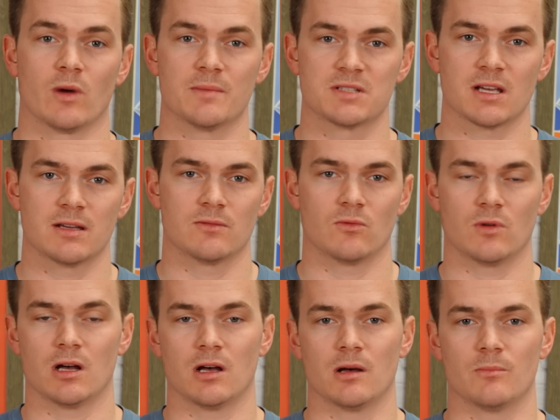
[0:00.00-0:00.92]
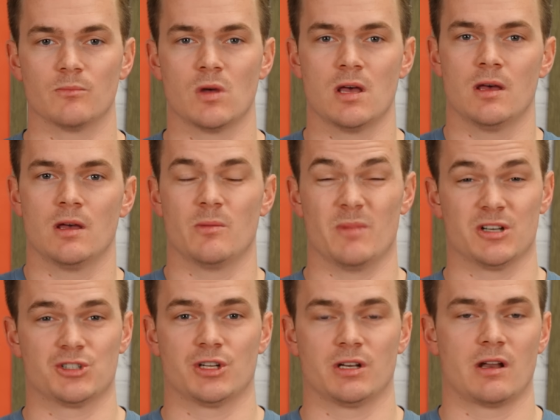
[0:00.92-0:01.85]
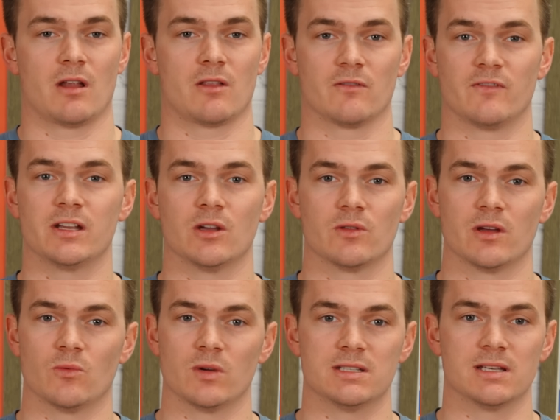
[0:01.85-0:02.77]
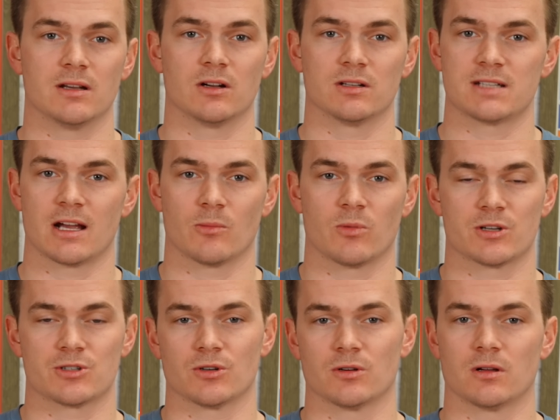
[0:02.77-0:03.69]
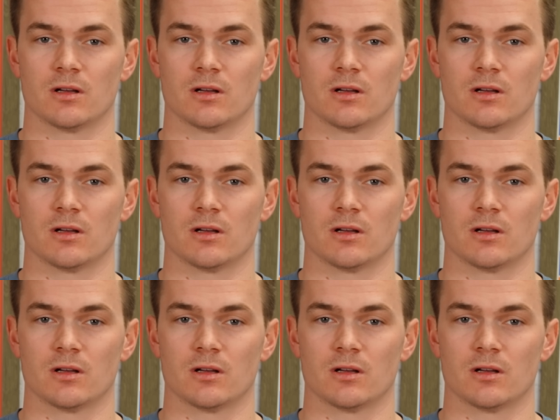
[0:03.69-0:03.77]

website. Mentioned another video that we did on tire pressure,